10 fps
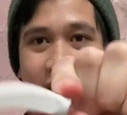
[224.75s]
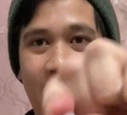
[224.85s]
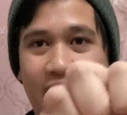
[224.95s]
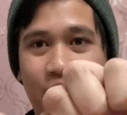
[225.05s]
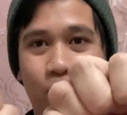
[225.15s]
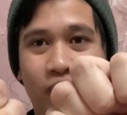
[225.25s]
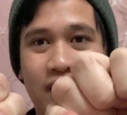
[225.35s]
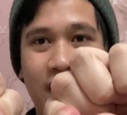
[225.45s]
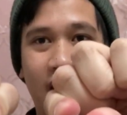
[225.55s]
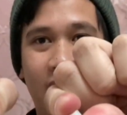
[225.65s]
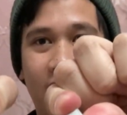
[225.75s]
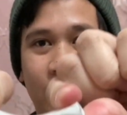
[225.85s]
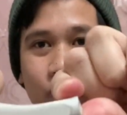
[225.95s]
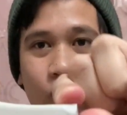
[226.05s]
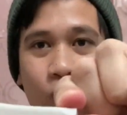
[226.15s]
And once I
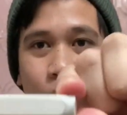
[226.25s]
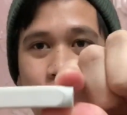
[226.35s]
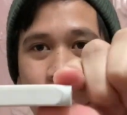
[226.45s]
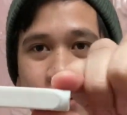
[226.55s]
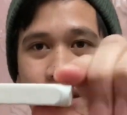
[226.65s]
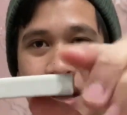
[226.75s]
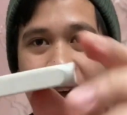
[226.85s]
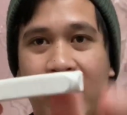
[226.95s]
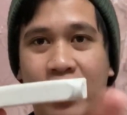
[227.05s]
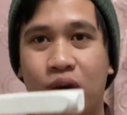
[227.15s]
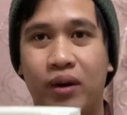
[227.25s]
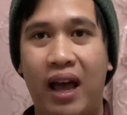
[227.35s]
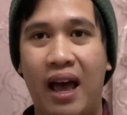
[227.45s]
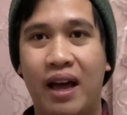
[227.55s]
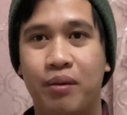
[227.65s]
let go and I don't
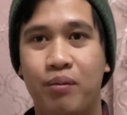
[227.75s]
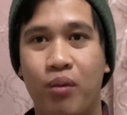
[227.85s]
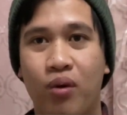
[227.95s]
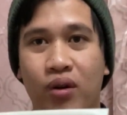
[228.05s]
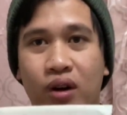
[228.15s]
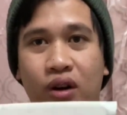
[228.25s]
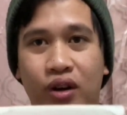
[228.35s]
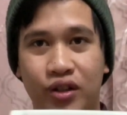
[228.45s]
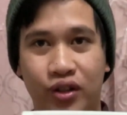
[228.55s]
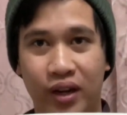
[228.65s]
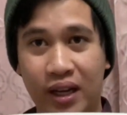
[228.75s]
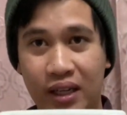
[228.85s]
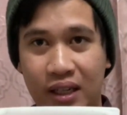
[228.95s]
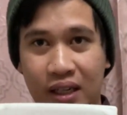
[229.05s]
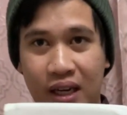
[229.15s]
add more
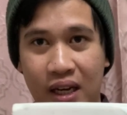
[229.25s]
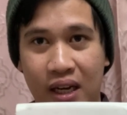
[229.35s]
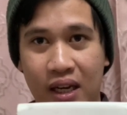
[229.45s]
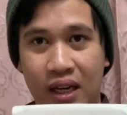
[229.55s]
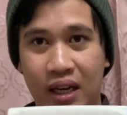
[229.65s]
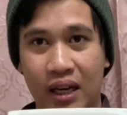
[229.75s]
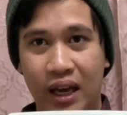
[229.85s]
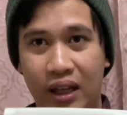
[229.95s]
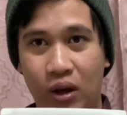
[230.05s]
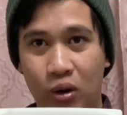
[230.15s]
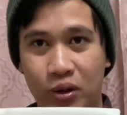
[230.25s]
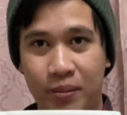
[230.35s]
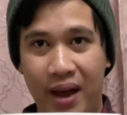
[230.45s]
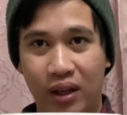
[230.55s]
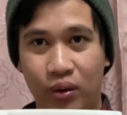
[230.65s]
constraint, it goes
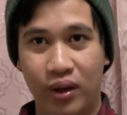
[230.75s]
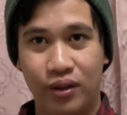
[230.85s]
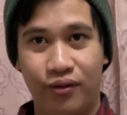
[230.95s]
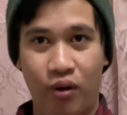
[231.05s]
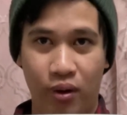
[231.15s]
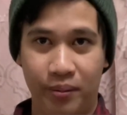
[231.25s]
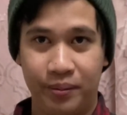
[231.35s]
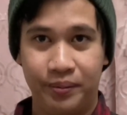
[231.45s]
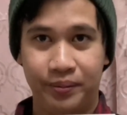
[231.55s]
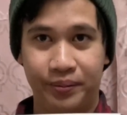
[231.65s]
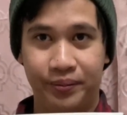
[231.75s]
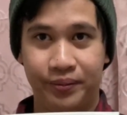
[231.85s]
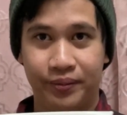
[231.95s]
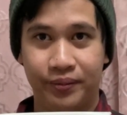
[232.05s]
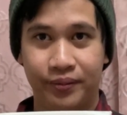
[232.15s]
back to its form.
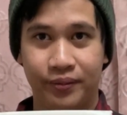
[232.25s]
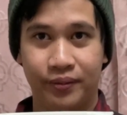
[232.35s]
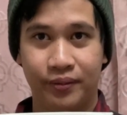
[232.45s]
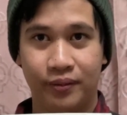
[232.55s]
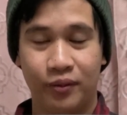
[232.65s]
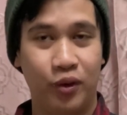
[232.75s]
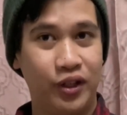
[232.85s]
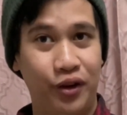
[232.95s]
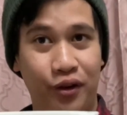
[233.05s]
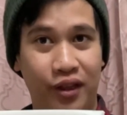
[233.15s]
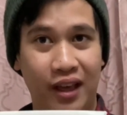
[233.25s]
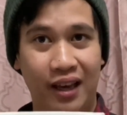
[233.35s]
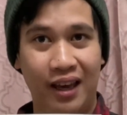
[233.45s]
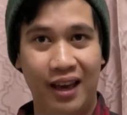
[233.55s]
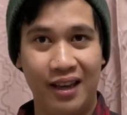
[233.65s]
What do you
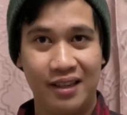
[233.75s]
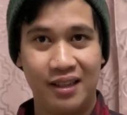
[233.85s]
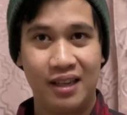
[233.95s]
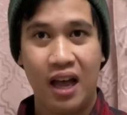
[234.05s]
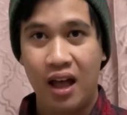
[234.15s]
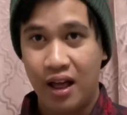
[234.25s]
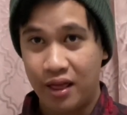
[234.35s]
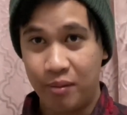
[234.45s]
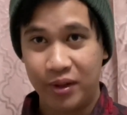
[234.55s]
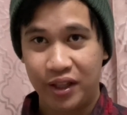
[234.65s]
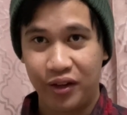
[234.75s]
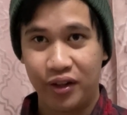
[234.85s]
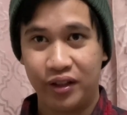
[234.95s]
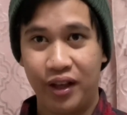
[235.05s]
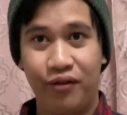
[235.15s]
think is the
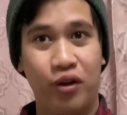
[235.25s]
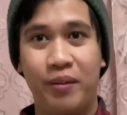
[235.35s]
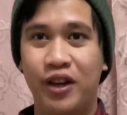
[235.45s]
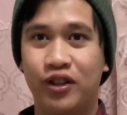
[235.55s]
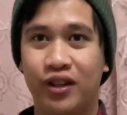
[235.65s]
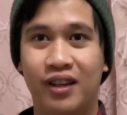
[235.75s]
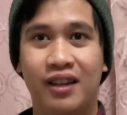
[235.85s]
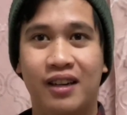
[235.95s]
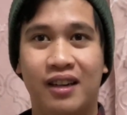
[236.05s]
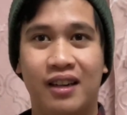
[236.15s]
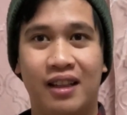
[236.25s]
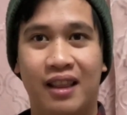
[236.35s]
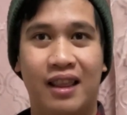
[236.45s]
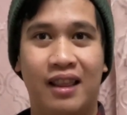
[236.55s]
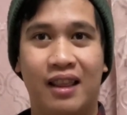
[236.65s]
material deformation
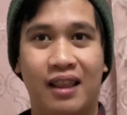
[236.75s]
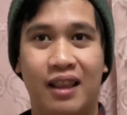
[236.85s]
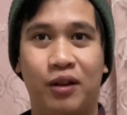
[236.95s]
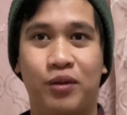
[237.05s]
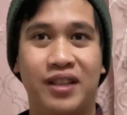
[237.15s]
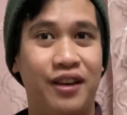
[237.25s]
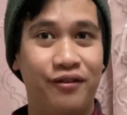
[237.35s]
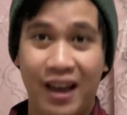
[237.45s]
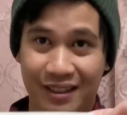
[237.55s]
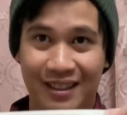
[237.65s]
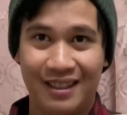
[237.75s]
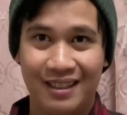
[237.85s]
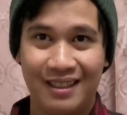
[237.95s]
that was the effect?